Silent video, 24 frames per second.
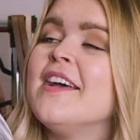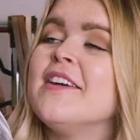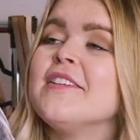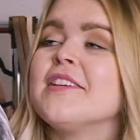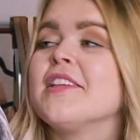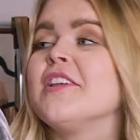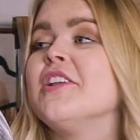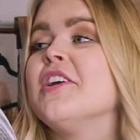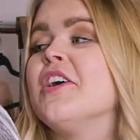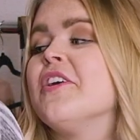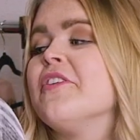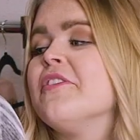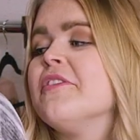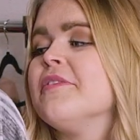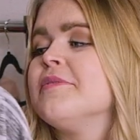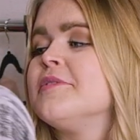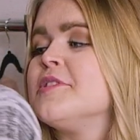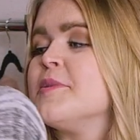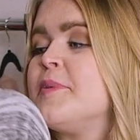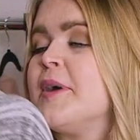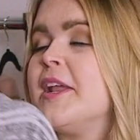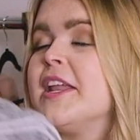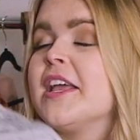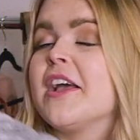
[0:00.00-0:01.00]
you know,
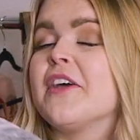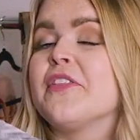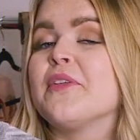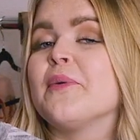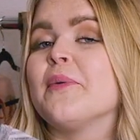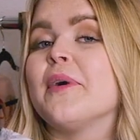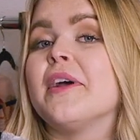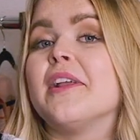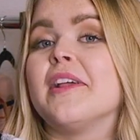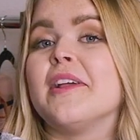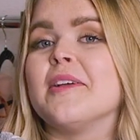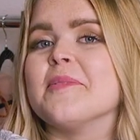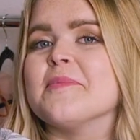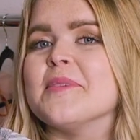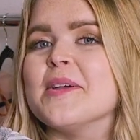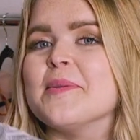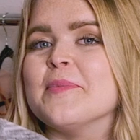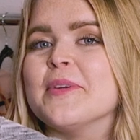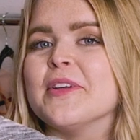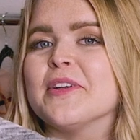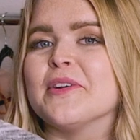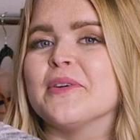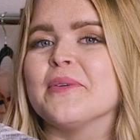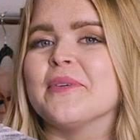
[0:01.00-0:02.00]
depending on the wedding,
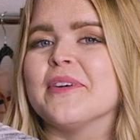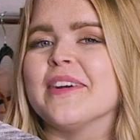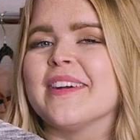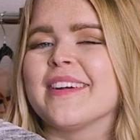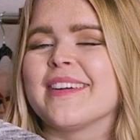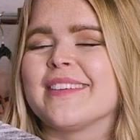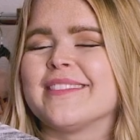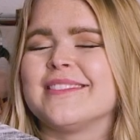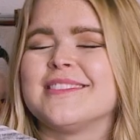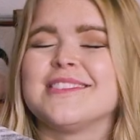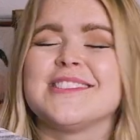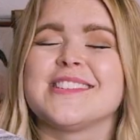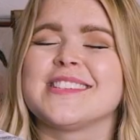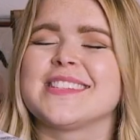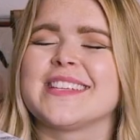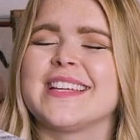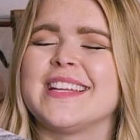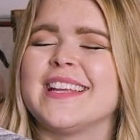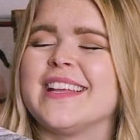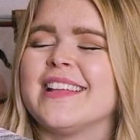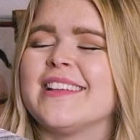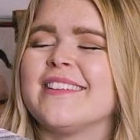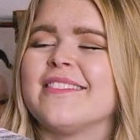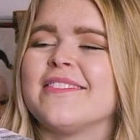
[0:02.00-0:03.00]
maybe it'll work. Just
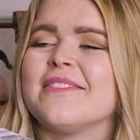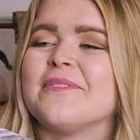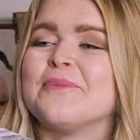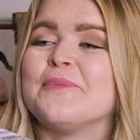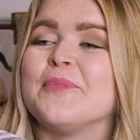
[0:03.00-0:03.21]
kidding.